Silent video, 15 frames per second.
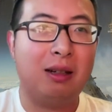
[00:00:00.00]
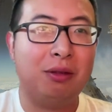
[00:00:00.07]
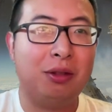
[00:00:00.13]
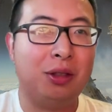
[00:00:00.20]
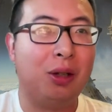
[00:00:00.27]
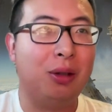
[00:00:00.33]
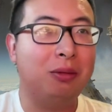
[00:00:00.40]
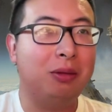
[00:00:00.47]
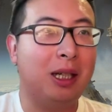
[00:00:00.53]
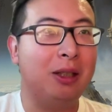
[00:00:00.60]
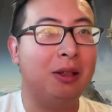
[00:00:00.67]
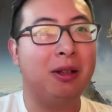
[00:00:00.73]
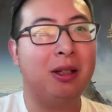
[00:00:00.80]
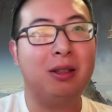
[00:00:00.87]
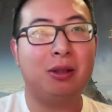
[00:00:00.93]
So I
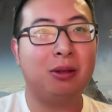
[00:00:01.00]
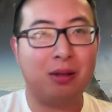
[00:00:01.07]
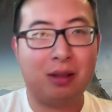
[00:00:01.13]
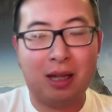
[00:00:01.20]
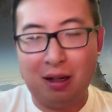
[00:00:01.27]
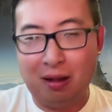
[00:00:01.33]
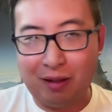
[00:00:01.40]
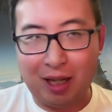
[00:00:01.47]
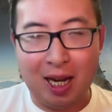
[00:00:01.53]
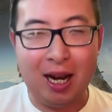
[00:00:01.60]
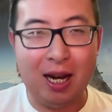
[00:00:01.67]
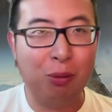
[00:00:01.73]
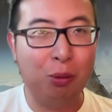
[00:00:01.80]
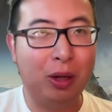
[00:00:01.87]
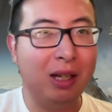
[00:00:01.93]
know this is kind of
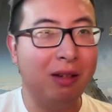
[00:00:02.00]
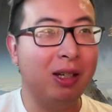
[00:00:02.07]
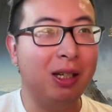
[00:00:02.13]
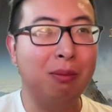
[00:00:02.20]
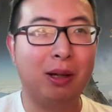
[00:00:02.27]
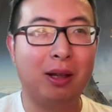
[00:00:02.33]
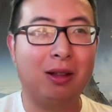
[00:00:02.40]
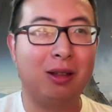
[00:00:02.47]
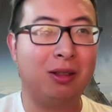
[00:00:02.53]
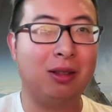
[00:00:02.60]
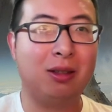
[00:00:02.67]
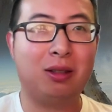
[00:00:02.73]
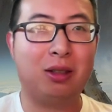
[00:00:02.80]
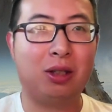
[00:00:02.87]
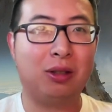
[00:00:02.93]
hand wavy, but this
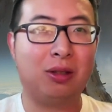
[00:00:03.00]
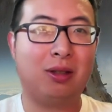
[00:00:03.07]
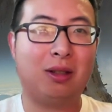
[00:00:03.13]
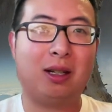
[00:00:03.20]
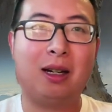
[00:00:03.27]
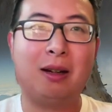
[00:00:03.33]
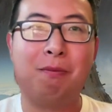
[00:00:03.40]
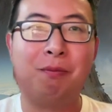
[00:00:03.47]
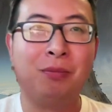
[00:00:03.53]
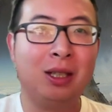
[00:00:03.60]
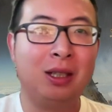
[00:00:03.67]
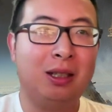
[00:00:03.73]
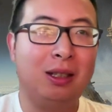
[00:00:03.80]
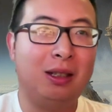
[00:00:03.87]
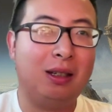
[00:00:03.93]
is just
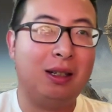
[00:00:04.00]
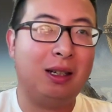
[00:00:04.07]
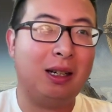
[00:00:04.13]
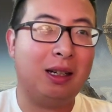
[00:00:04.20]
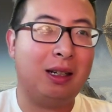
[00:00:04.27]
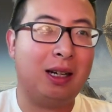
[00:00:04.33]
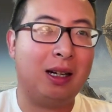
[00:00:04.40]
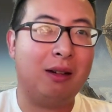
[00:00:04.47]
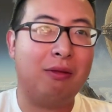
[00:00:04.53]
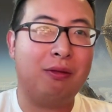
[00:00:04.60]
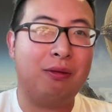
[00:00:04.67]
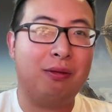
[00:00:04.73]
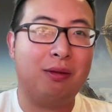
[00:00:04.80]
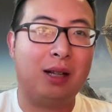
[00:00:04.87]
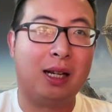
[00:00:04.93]
kind of
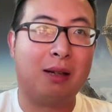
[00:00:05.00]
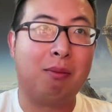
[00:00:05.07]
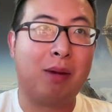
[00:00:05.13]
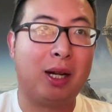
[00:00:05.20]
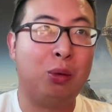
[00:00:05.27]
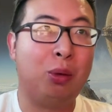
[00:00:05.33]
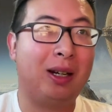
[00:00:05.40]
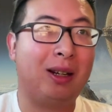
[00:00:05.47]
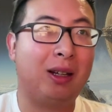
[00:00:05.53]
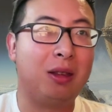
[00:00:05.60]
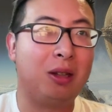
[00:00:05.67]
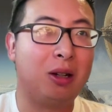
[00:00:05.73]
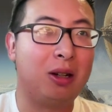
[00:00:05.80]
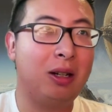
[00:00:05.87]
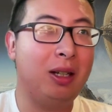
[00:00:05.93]
like my quick
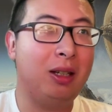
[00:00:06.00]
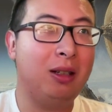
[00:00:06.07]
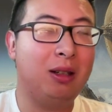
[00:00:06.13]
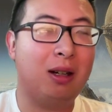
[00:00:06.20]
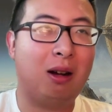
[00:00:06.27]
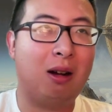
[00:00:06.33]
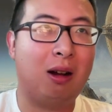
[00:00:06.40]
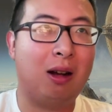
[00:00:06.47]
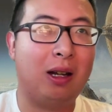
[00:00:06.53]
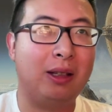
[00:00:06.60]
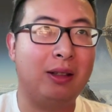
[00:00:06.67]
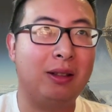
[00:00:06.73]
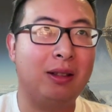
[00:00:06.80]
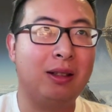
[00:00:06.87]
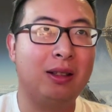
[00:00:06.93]
and dirty on